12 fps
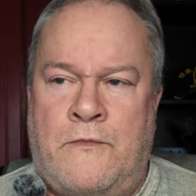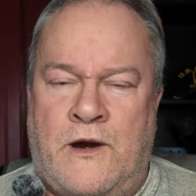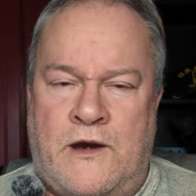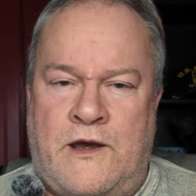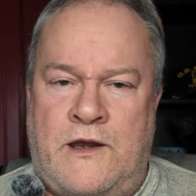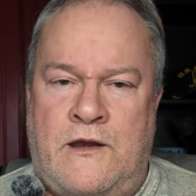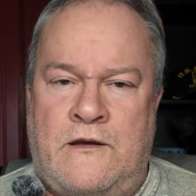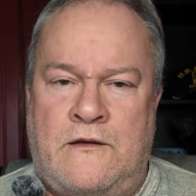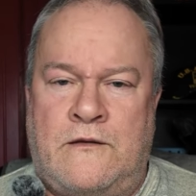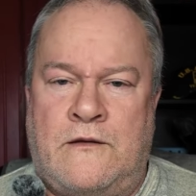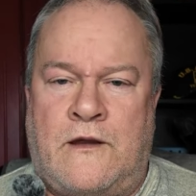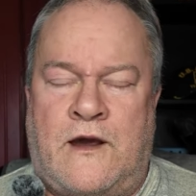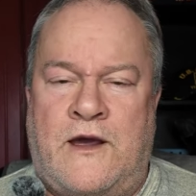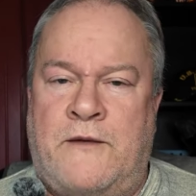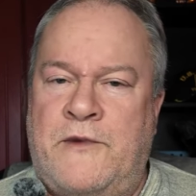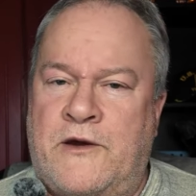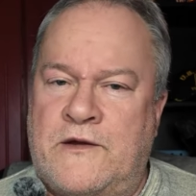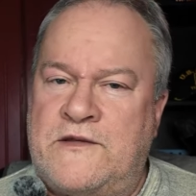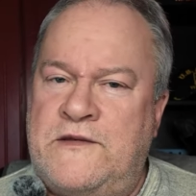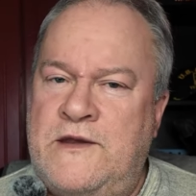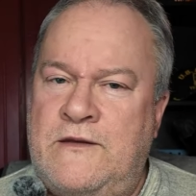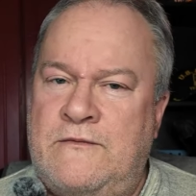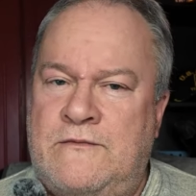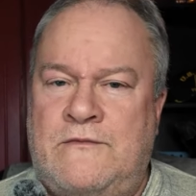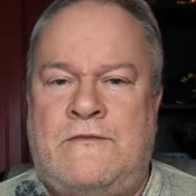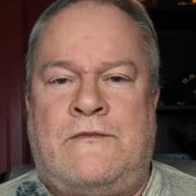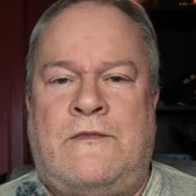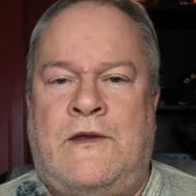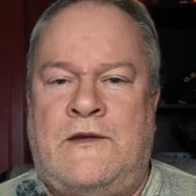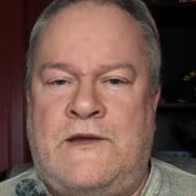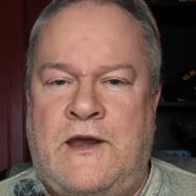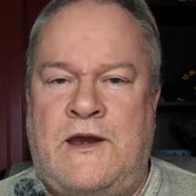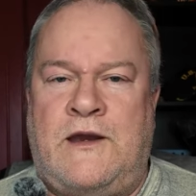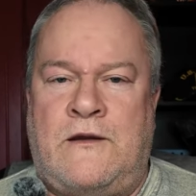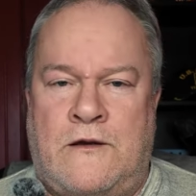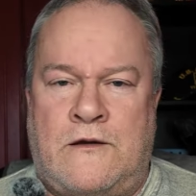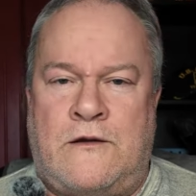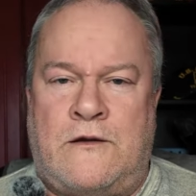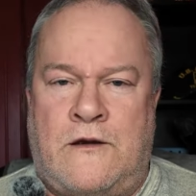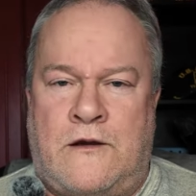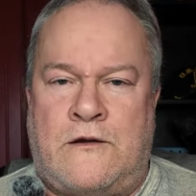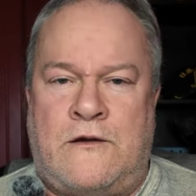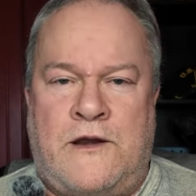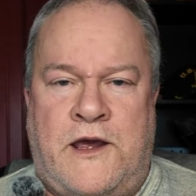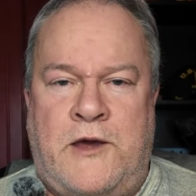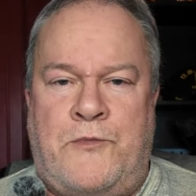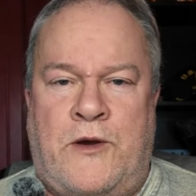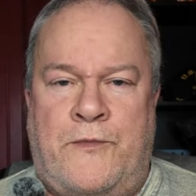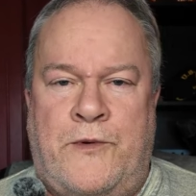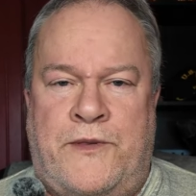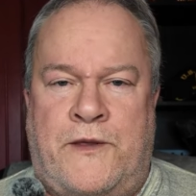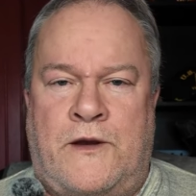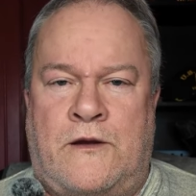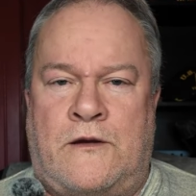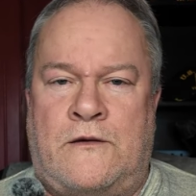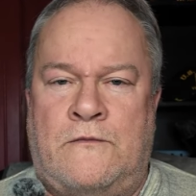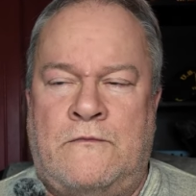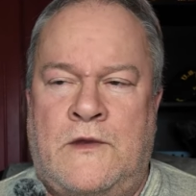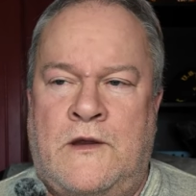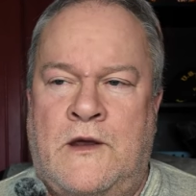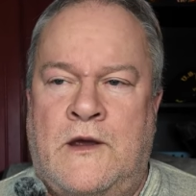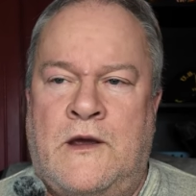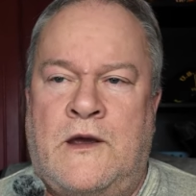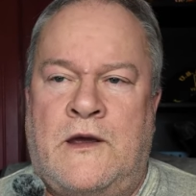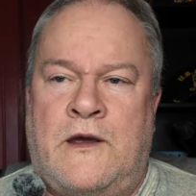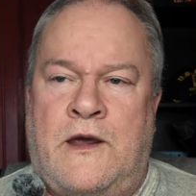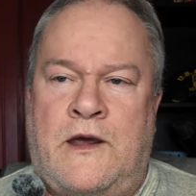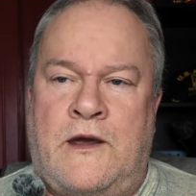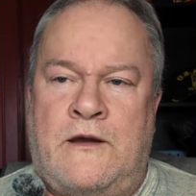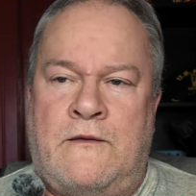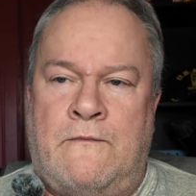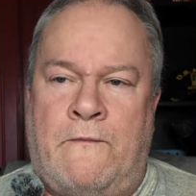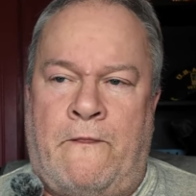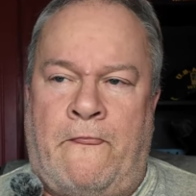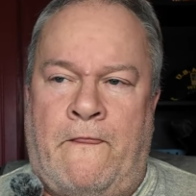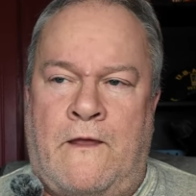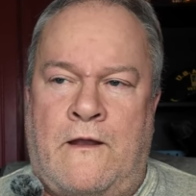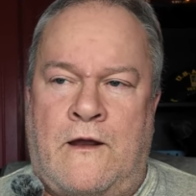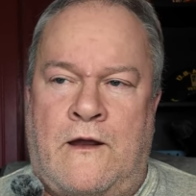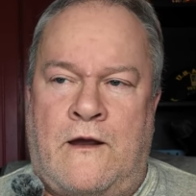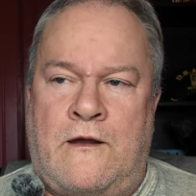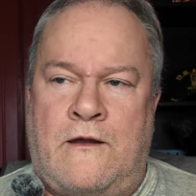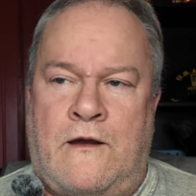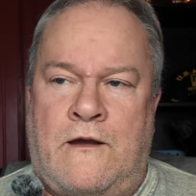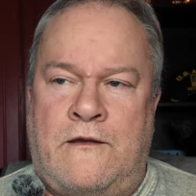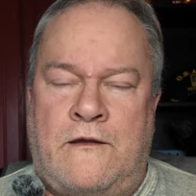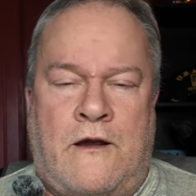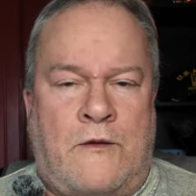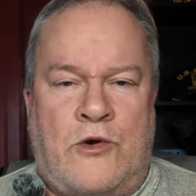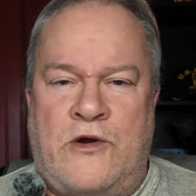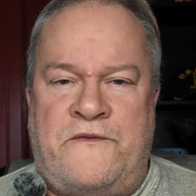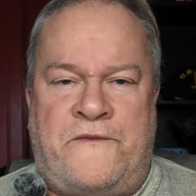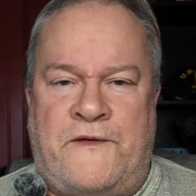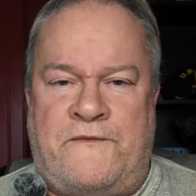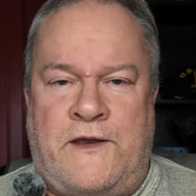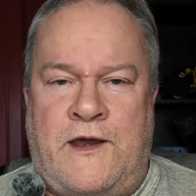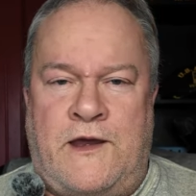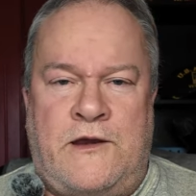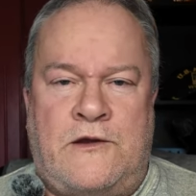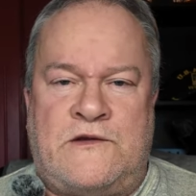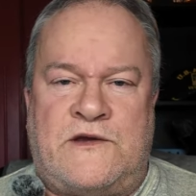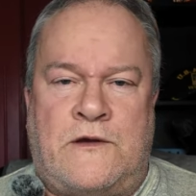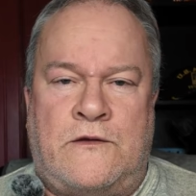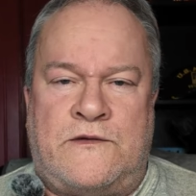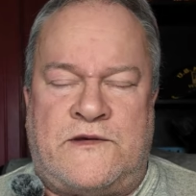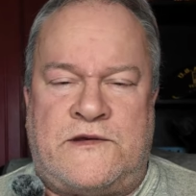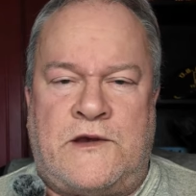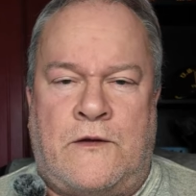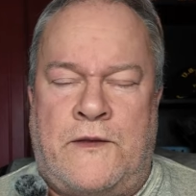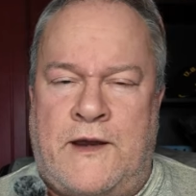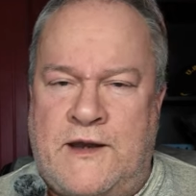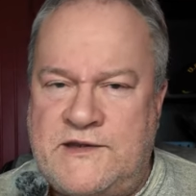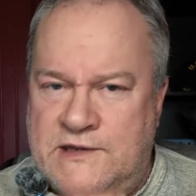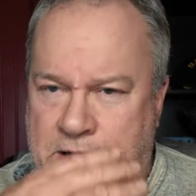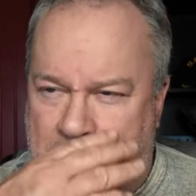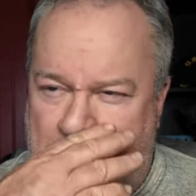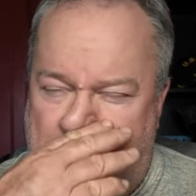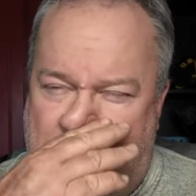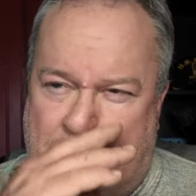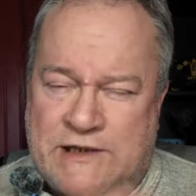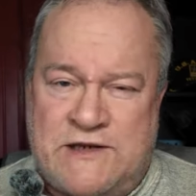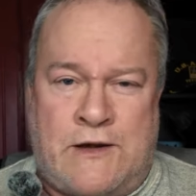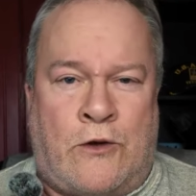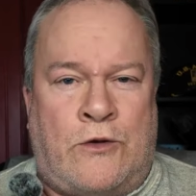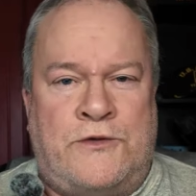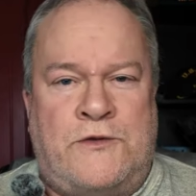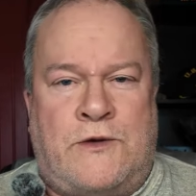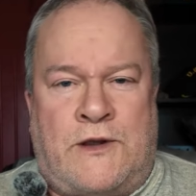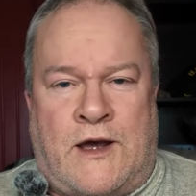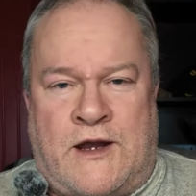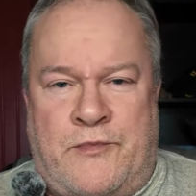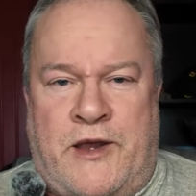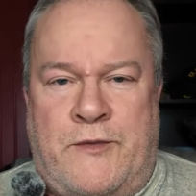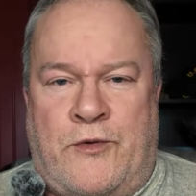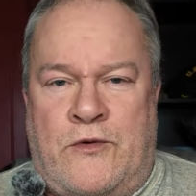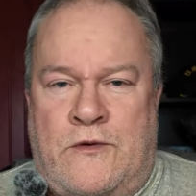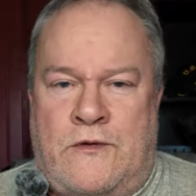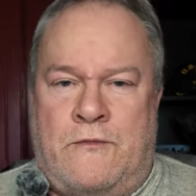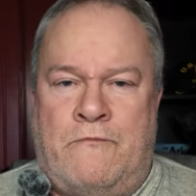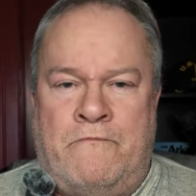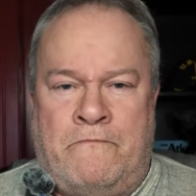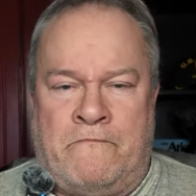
But I am noticing it's getting harder and harder to keep up with it all. And you know, I'm only 58 years old, so that isn't old, that isn't old to a lot of people.